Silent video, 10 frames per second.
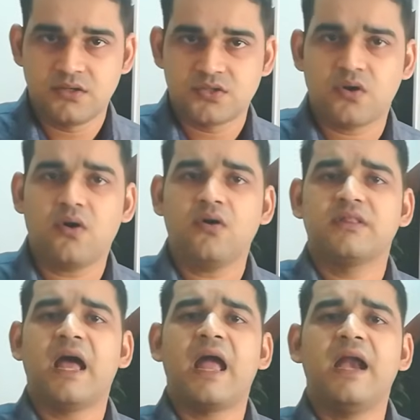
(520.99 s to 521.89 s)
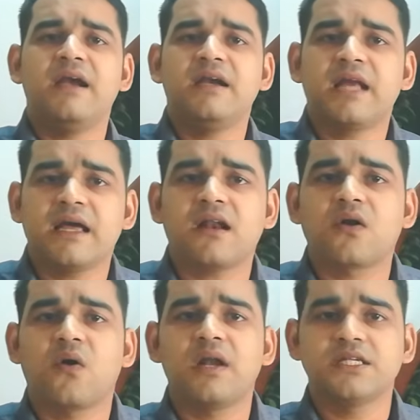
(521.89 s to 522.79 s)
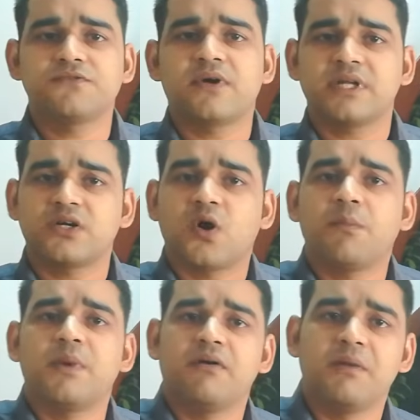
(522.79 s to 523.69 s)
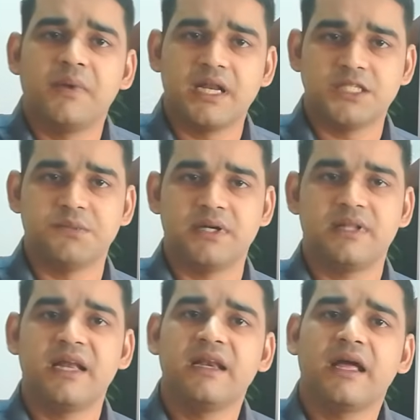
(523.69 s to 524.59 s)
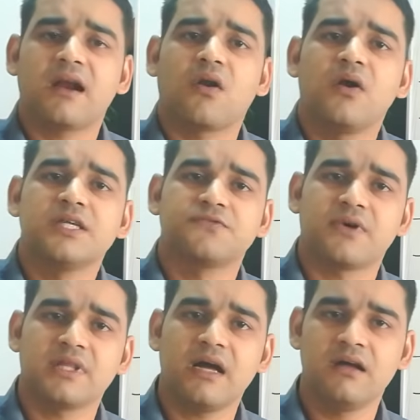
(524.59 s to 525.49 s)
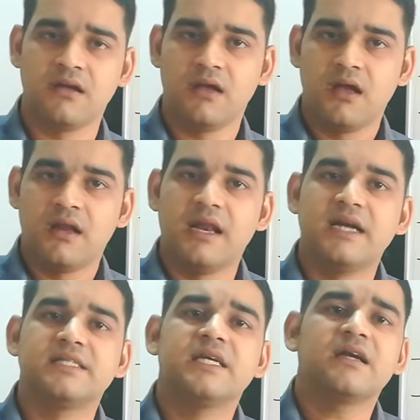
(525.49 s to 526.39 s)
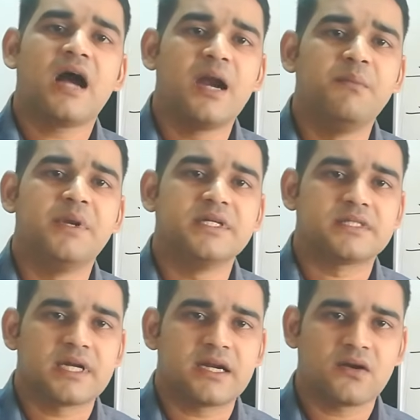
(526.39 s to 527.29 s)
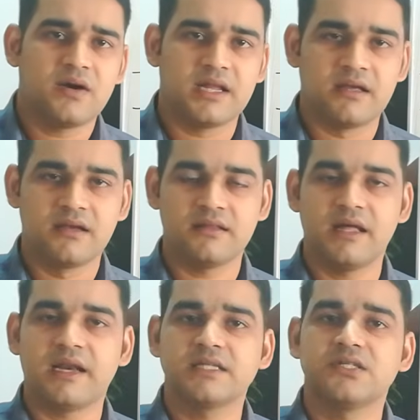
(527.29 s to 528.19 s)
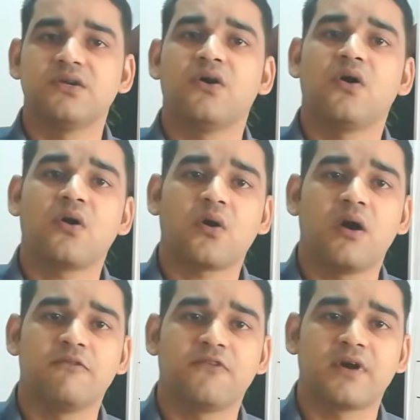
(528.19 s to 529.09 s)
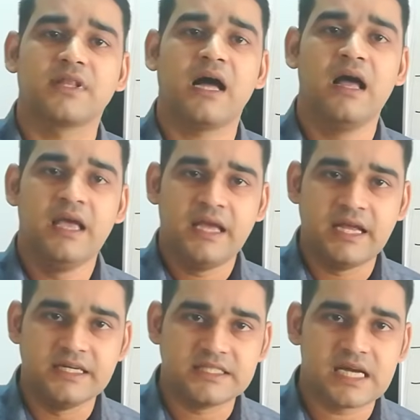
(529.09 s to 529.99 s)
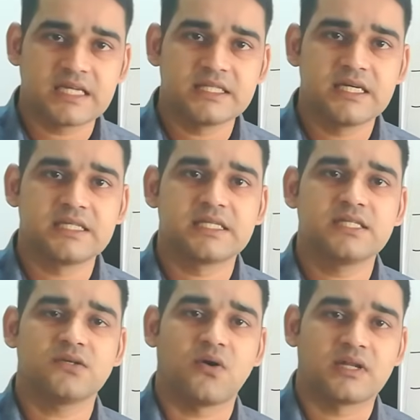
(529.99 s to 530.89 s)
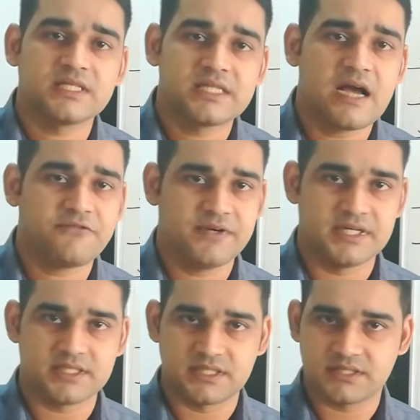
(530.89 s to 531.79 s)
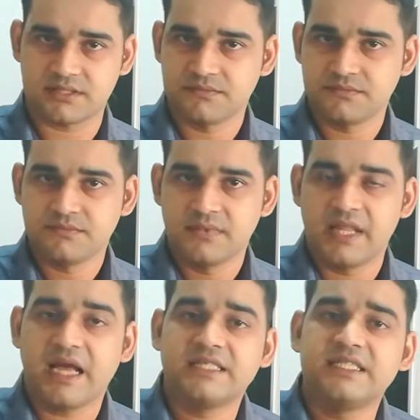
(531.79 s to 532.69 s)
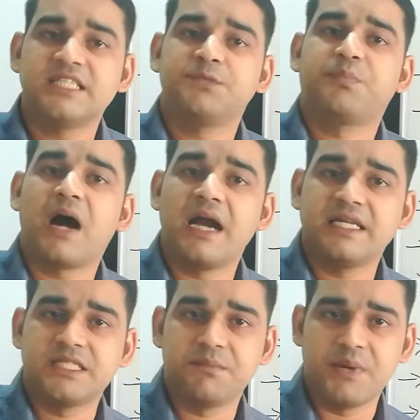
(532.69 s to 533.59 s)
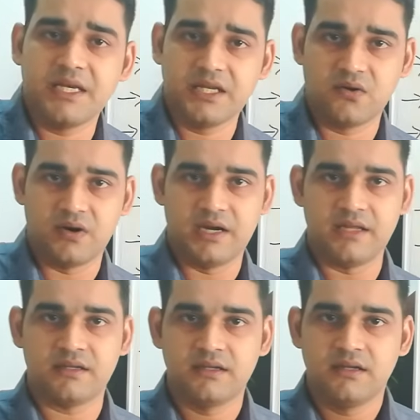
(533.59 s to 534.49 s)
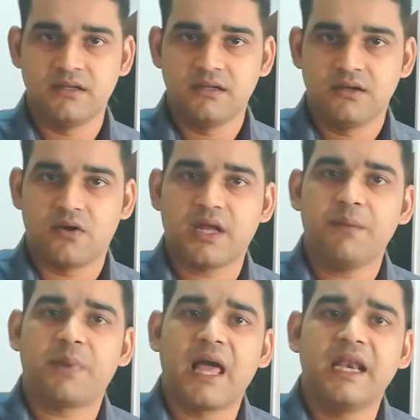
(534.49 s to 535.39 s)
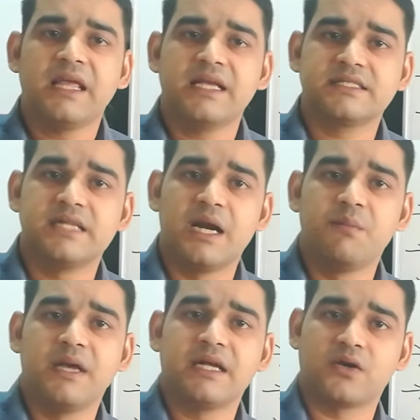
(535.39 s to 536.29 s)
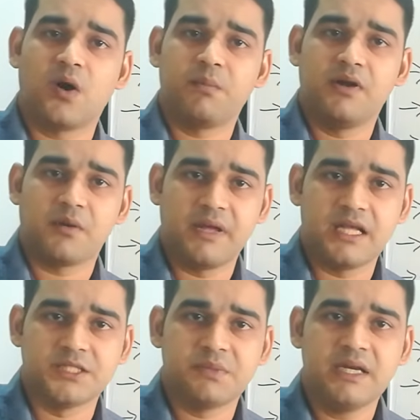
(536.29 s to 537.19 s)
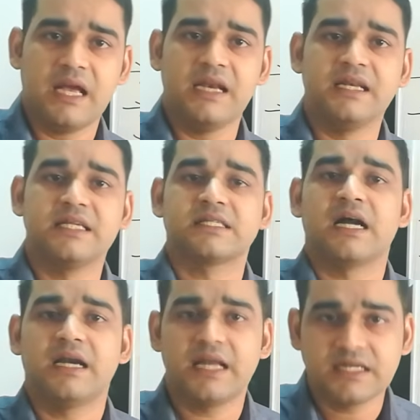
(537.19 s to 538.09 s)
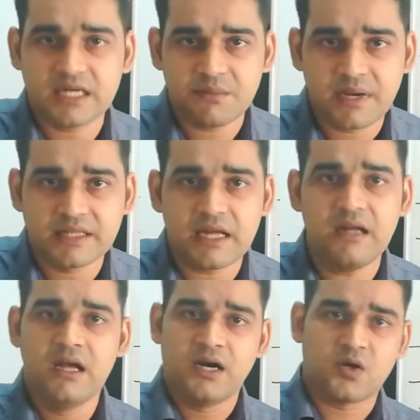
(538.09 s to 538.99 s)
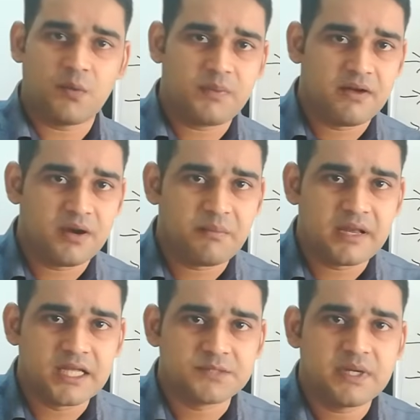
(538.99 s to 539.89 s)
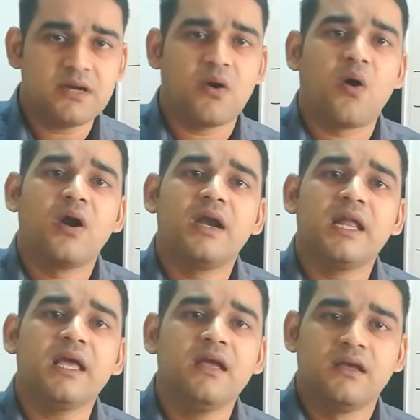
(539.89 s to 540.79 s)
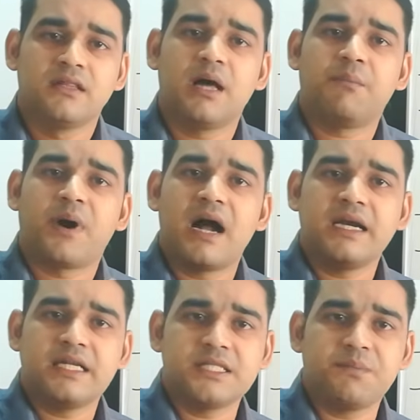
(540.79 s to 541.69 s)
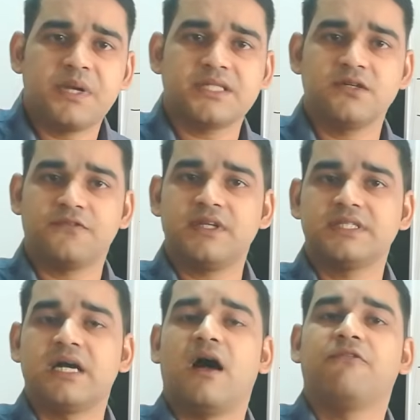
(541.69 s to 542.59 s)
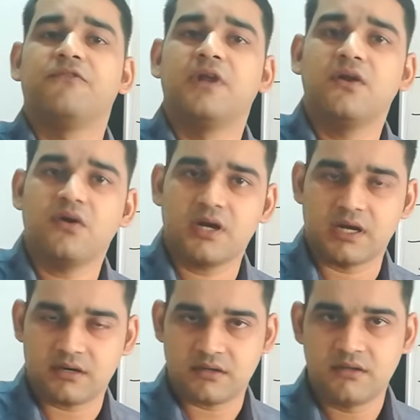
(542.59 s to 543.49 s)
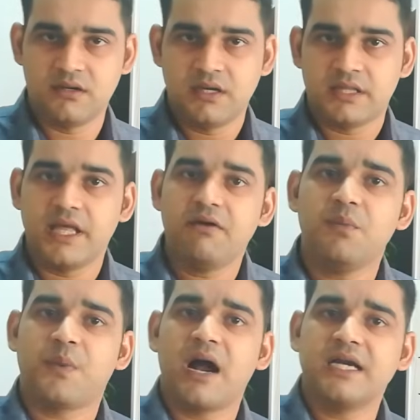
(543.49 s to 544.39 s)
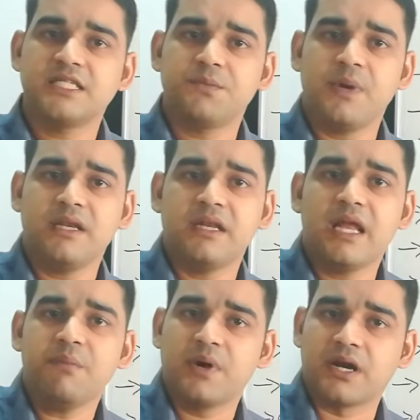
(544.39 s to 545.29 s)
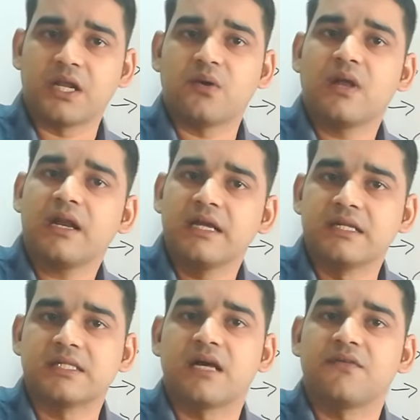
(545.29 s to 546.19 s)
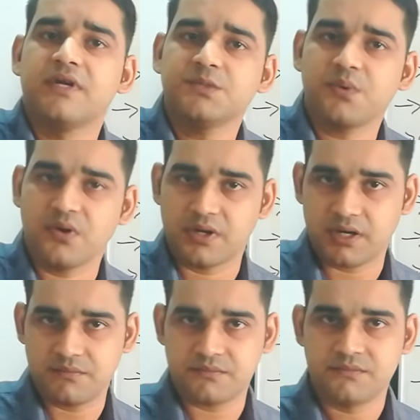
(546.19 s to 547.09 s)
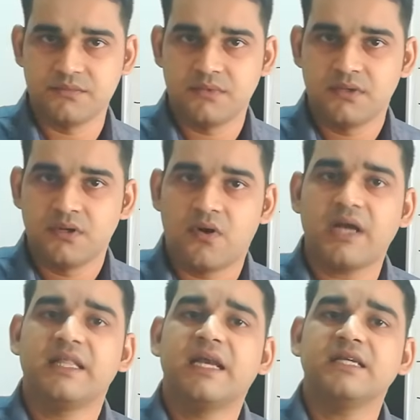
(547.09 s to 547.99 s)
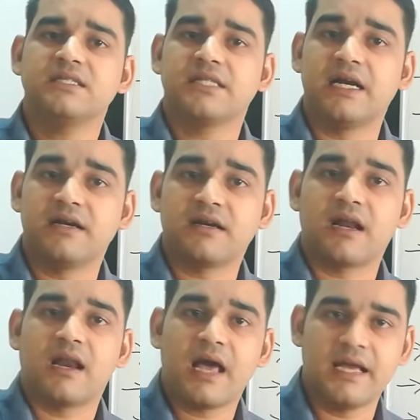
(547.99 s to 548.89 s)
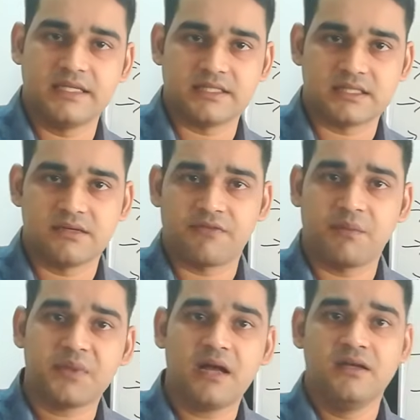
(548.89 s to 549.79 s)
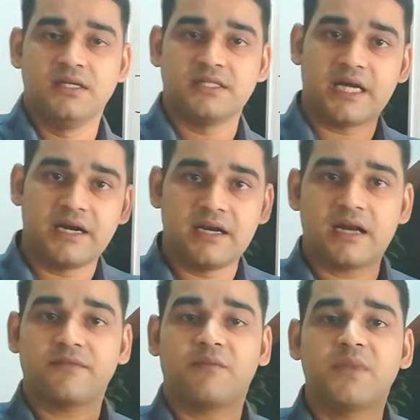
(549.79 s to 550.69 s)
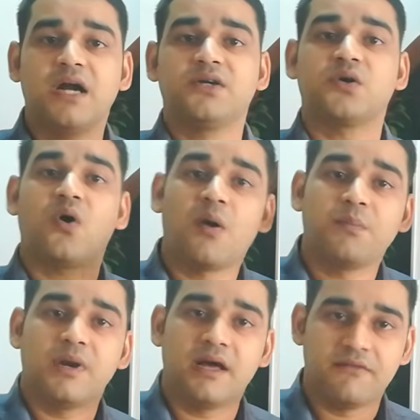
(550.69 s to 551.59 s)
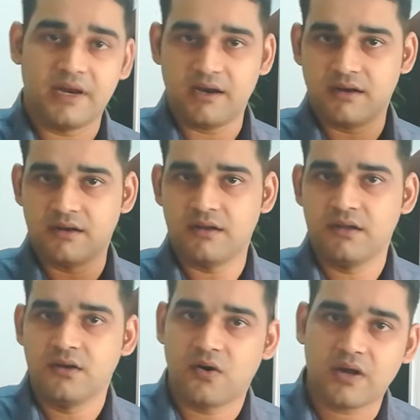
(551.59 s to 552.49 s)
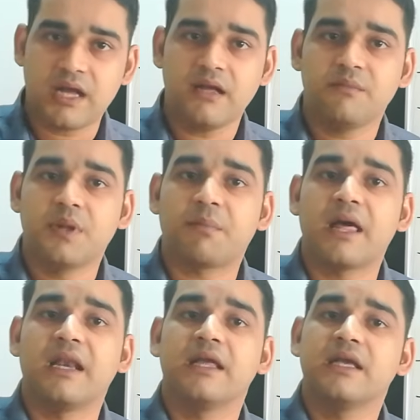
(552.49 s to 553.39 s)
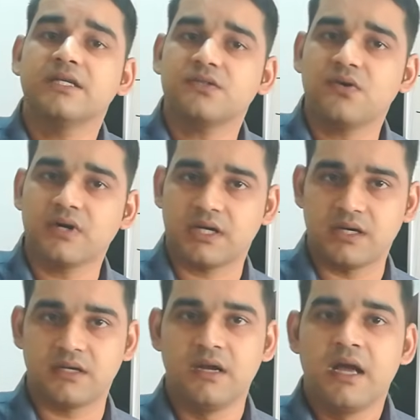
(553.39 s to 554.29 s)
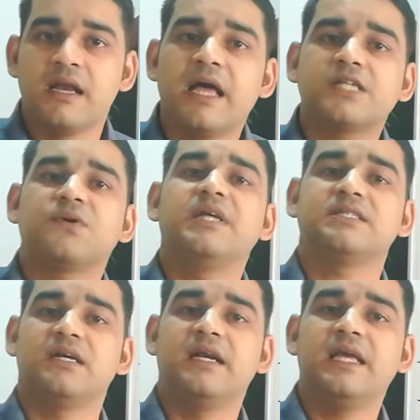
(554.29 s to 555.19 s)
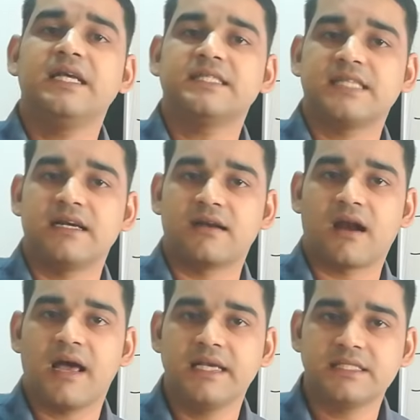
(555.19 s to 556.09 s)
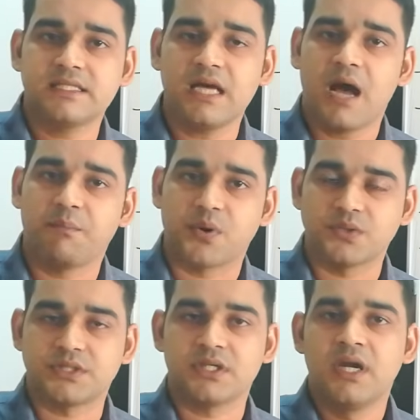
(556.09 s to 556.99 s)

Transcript: So the entire role is for the top level management. The entire role is for the nursing administrator only. There is no role for the in-charge nurses or the staff nurses. They are just participating only. Okay, planning is done by the top level management and it is conducted by the top level management. Only the participation of the staff will occur. They participate in a particular in-service program. Okay, that is centralized from the center, from the top level. Okay, the planning is occurred. Next one is decentralized approach.